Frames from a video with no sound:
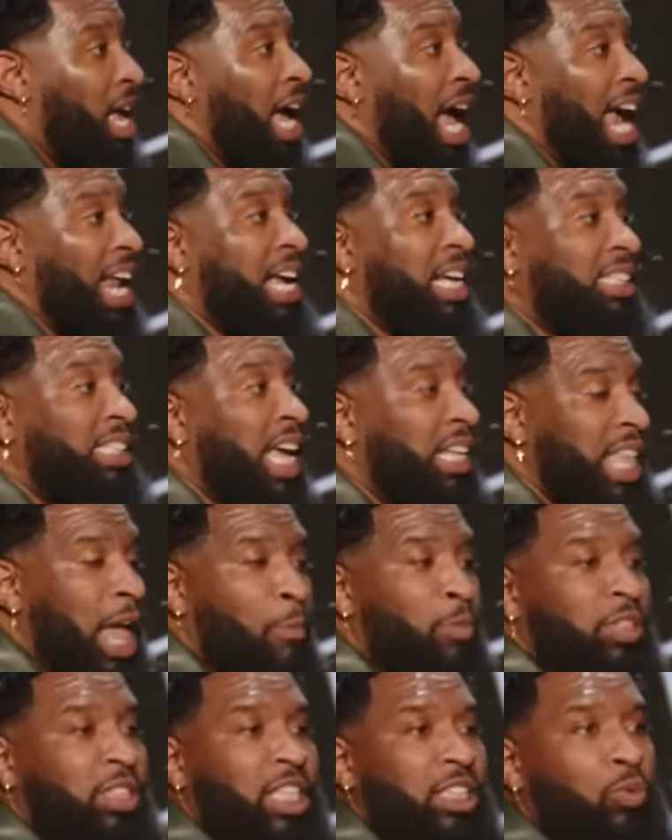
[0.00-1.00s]
And he said, There
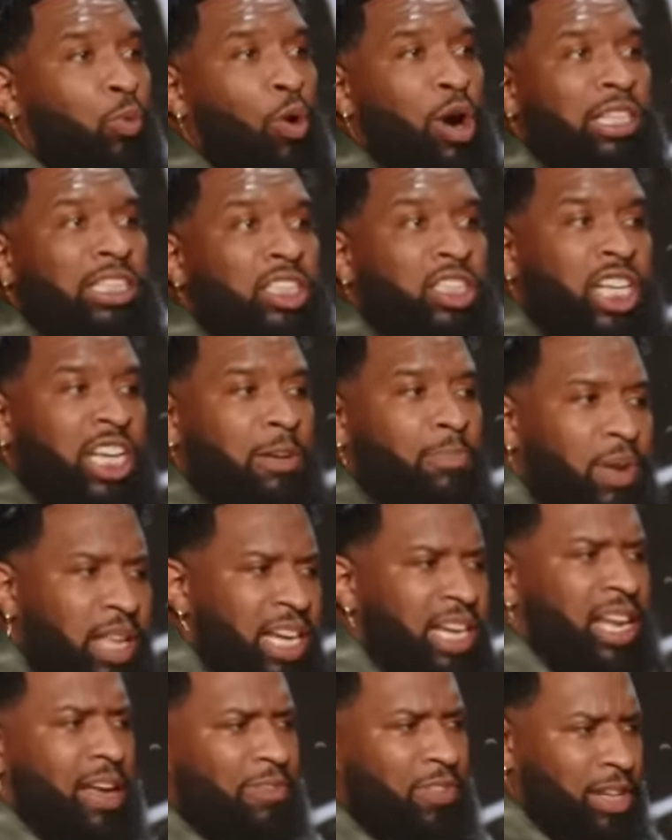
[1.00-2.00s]
was this one sheep, and
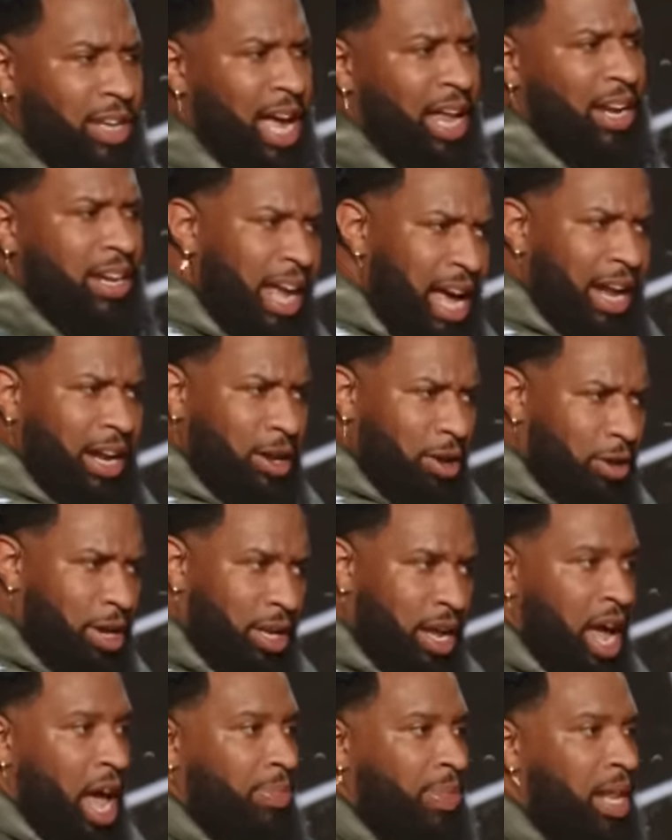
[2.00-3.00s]
he left the 99 to go get.
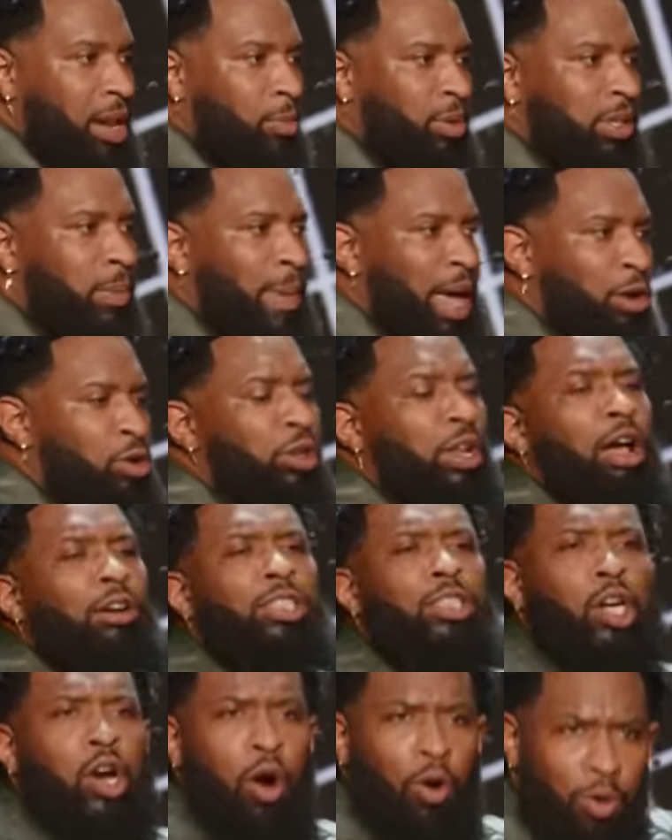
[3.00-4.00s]
Then there was a man who
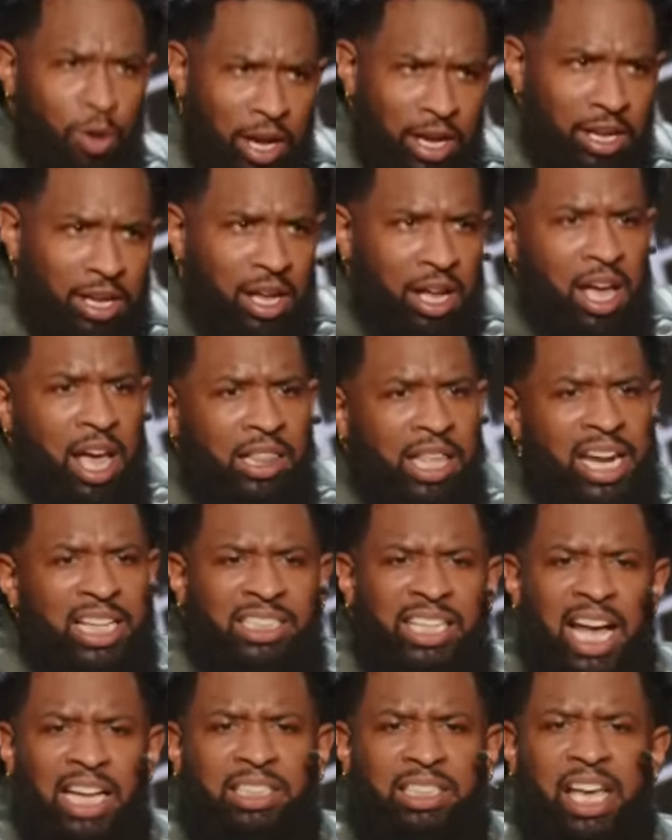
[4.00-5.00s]
lost a coin. Then he
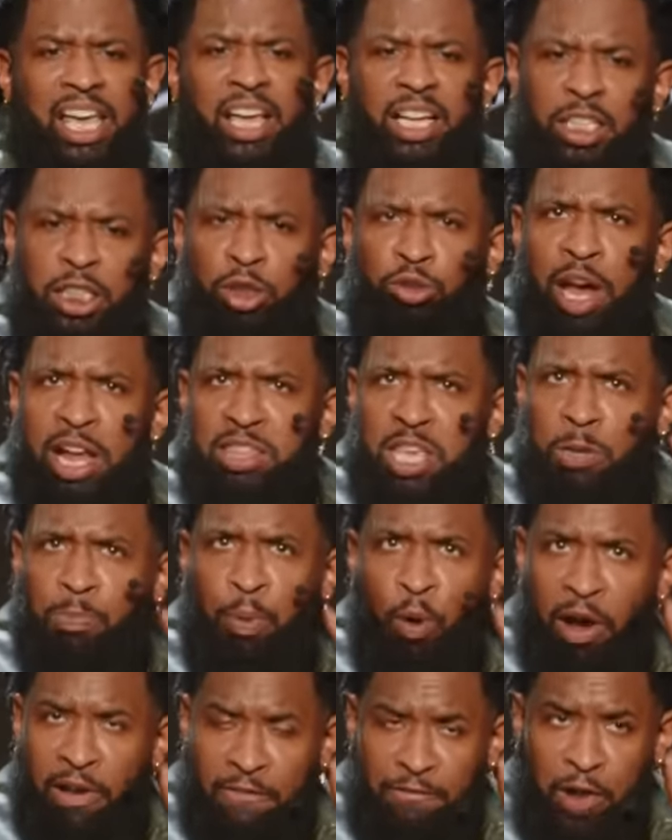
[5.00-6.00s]
said, To illustrate this
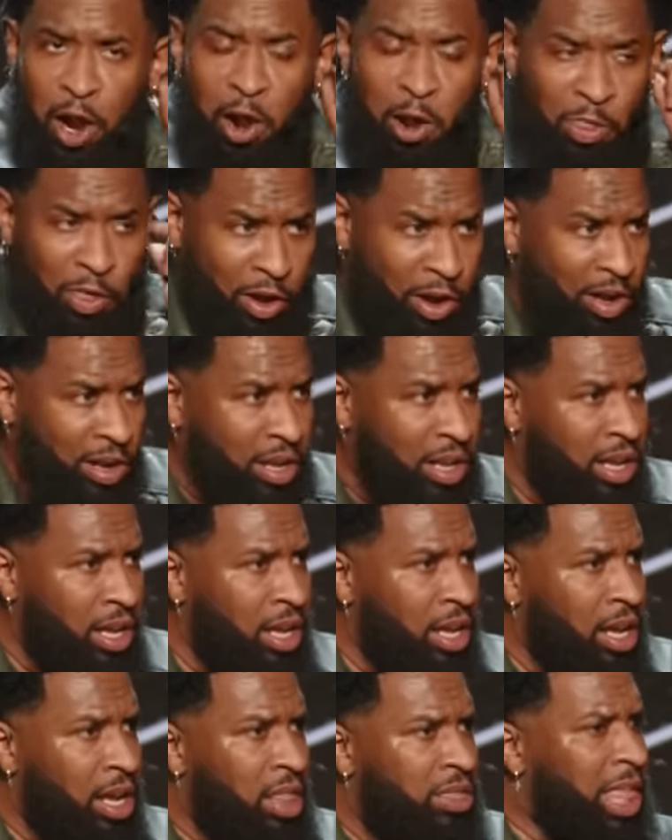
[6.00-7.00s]
point further,
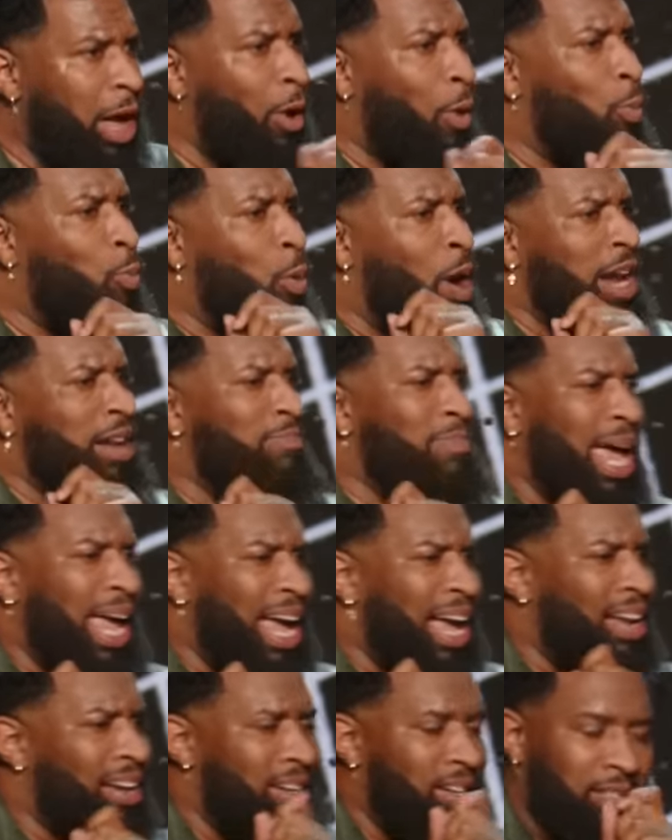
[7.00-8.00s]
that one
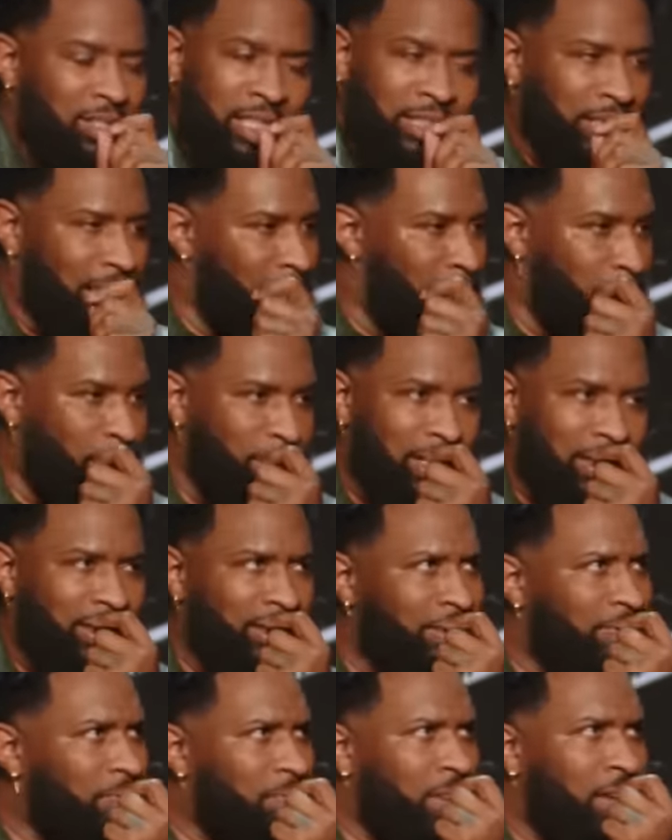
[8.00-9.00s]
man, this can preach,
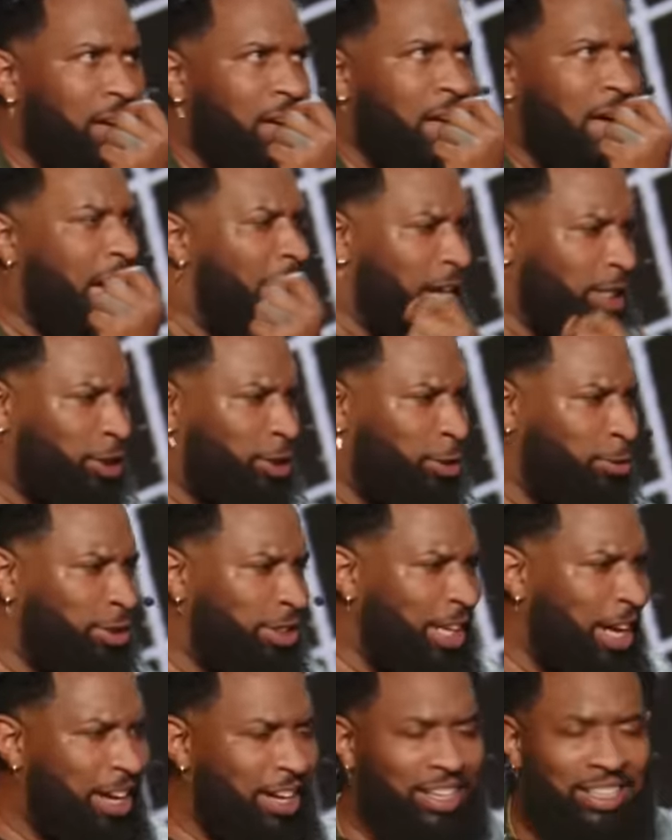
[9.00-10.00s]
I had two
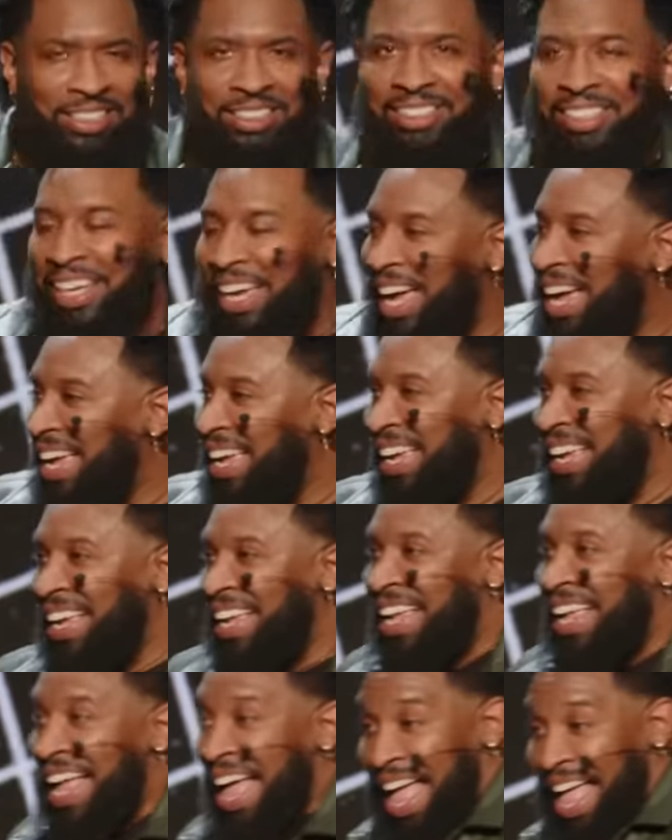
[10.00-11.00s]
sons.
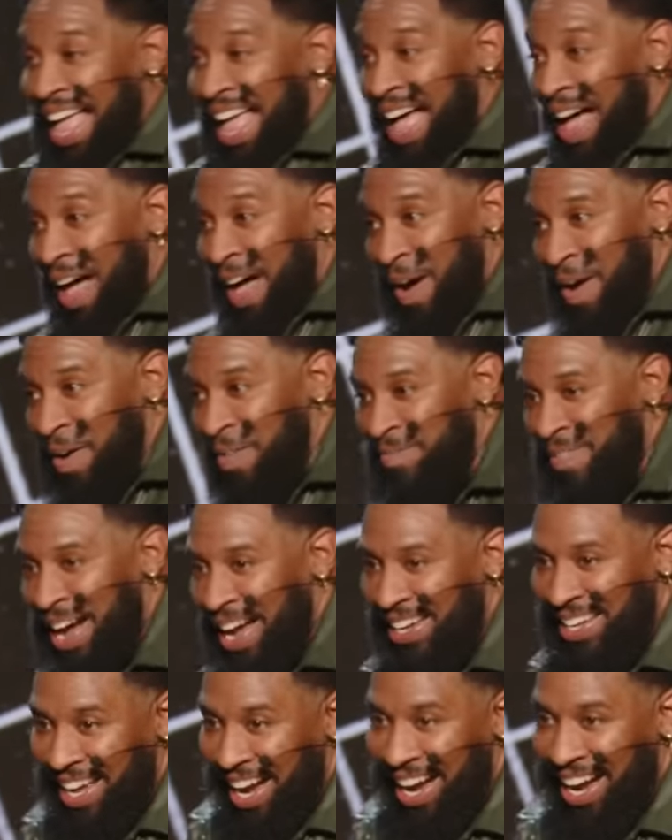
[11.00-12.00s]
Oh my
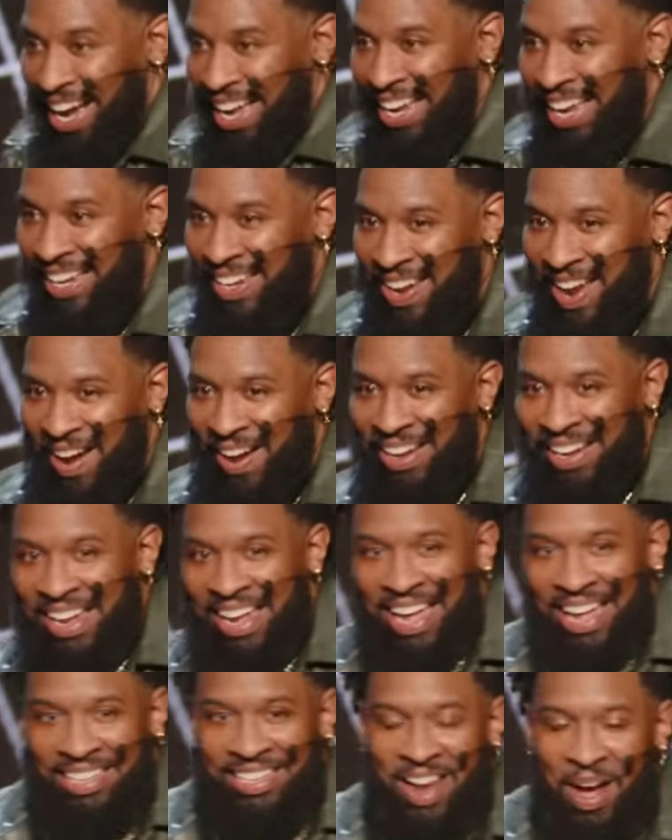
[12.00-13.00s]
God. No,
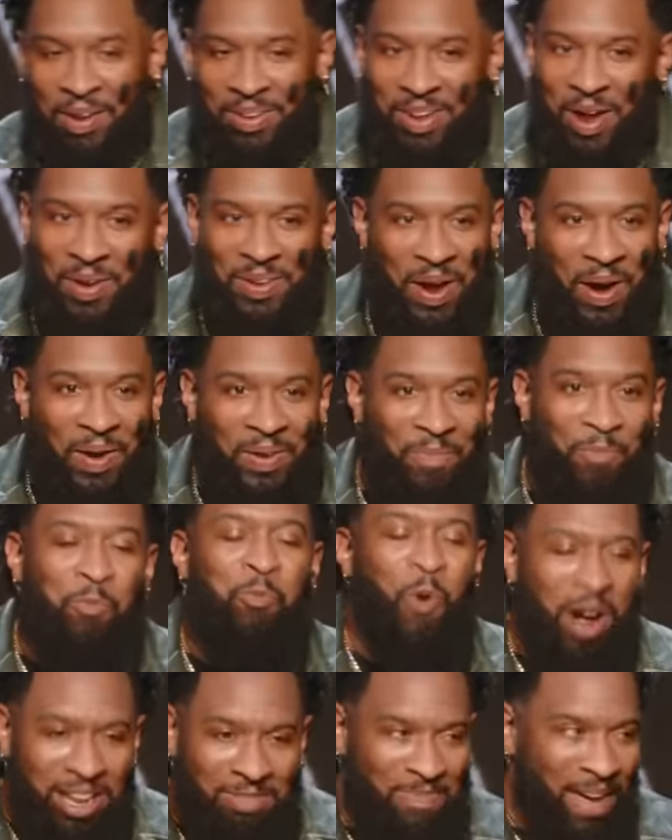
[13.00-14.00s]
no, no, no.
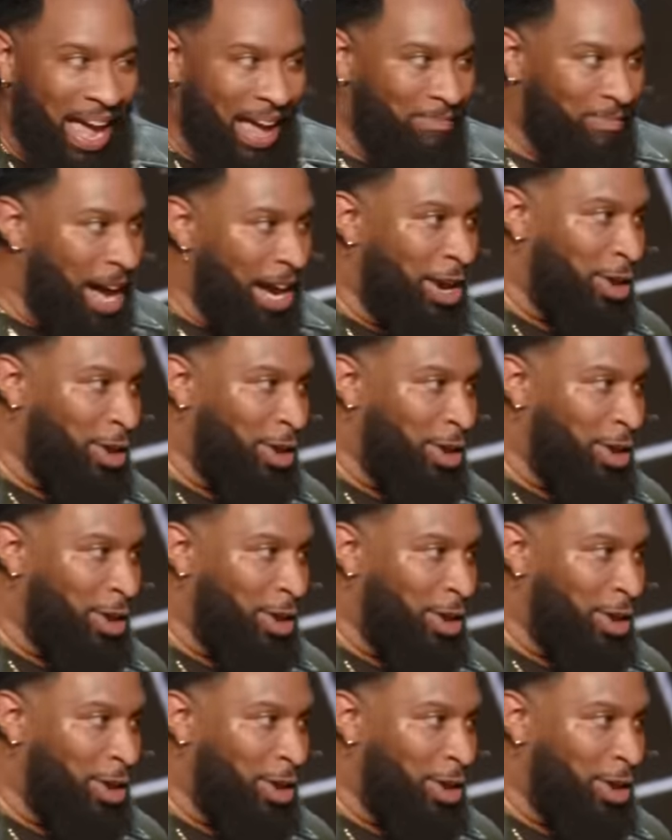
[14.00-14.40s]
One man. My